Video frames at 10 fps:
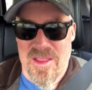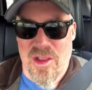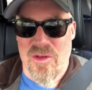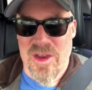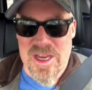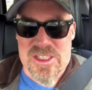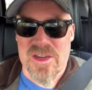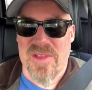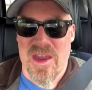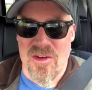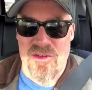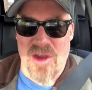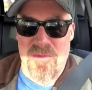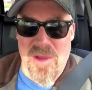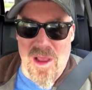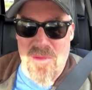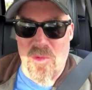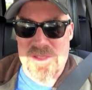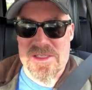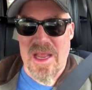The creation of that neutron bomb
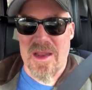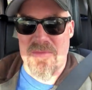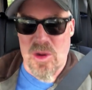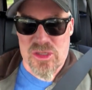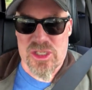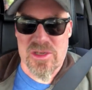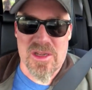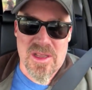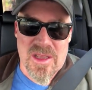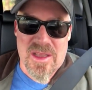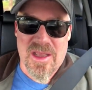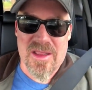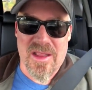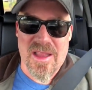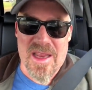was set in motion in the